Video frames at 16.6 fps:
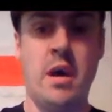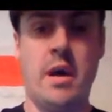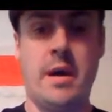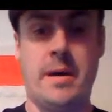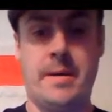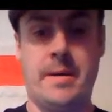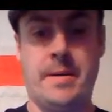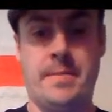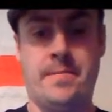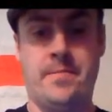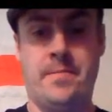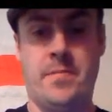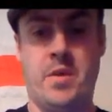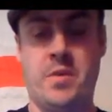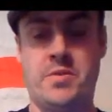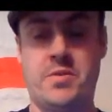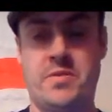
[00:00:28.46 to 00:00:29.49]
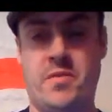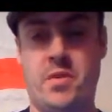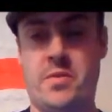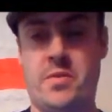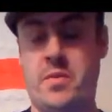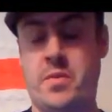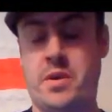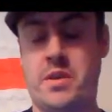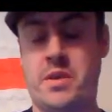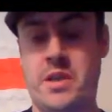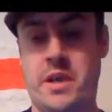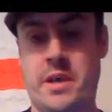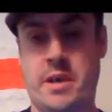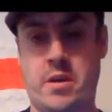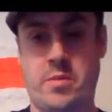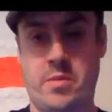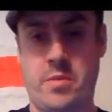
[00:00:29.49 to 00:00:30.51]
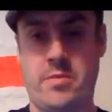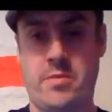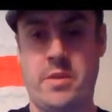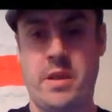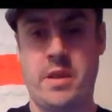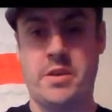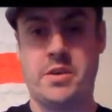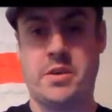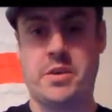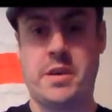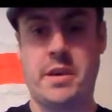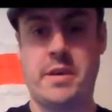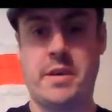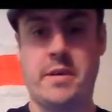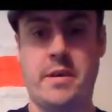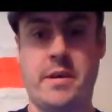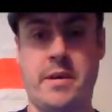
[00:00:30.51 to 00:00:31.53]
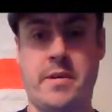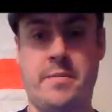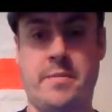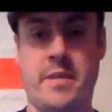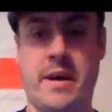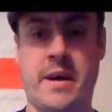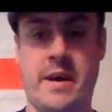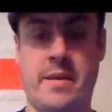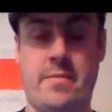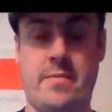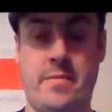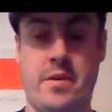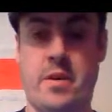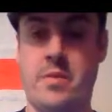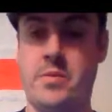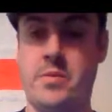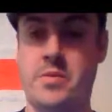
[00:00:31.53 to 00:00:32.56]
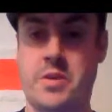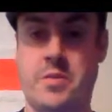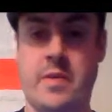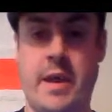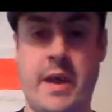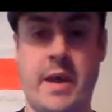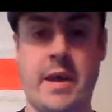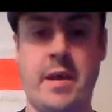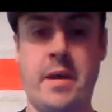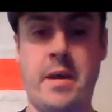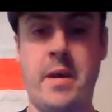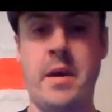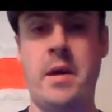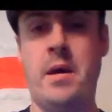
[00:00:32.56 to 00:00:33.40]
Those of you who did watch it, I hope you really enjoyed it. I thought it was okay.